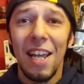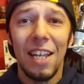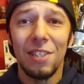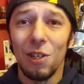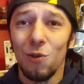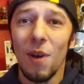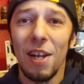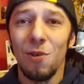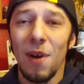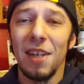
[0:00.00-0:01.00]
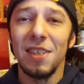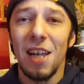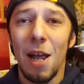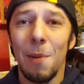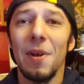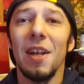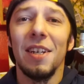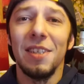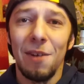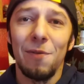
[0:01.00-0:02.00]
It's a great, great time, and I
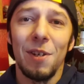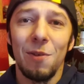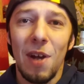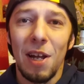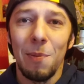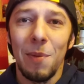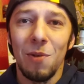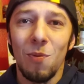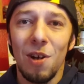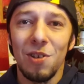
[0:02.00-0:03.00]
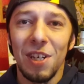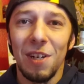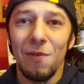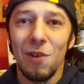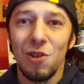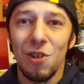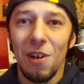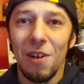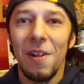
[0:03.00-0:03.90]
definitely recommend watching it for sure.